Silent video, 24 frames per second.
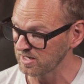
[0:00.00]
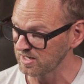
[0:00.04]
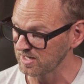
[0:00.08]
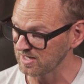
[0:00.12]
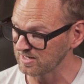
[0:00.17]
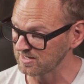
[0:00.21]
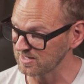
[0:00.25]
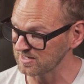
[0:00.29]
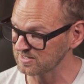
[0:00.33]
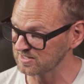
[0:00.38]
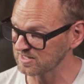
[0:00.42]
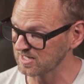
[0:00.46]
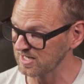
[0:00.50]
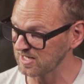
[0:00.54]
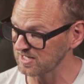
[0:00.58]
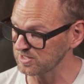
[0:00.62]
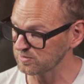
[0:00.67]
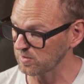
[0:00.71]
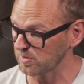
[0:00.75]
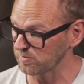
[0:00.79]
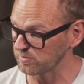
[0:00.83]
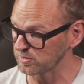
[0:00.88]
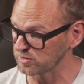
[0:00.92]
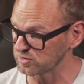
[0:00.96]
In this case,
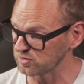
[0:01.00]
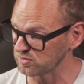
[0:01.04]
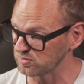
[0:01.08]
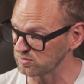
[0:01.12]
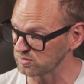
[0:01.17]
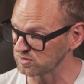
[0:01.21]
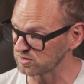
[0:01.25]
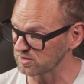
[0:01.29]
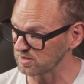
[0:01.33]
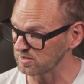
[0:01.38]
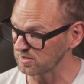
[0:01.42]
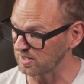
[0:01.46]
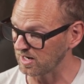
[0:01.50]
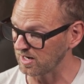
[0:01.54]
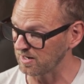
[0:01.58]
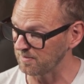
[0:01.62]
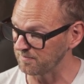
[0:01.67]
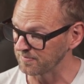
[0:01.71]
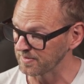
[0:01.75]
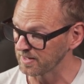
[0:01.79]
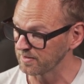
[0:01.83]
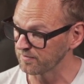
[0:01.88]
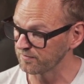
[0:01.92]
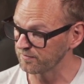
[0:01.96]
when we choose
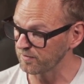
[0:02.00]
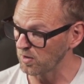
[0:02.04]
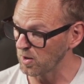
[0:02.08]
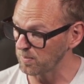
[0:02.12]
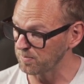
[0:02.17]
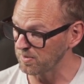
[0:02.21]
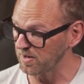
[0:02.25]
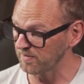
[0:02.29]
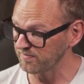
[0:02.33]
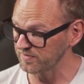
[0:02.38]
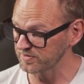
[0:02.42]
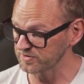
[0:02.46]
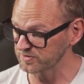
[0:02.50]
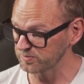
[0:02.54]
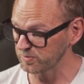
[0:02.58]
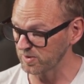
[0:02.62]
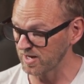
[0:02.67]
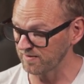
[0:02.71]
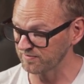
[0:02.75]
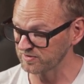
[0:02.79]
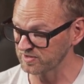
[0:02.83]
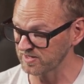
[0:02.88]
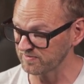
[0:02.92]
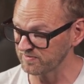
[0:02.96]
um, four buffers, we
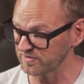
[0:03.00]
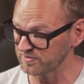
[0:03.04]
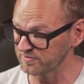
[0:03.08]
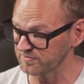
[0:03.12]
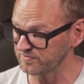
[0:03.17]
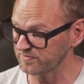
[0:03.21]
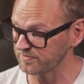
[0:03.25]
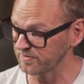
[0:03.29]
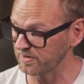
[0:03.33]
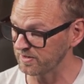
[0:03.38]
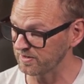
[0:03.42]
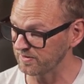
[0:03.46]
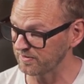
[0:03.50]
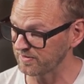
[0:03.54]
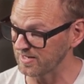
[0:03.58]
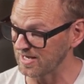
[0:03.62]
have 7,500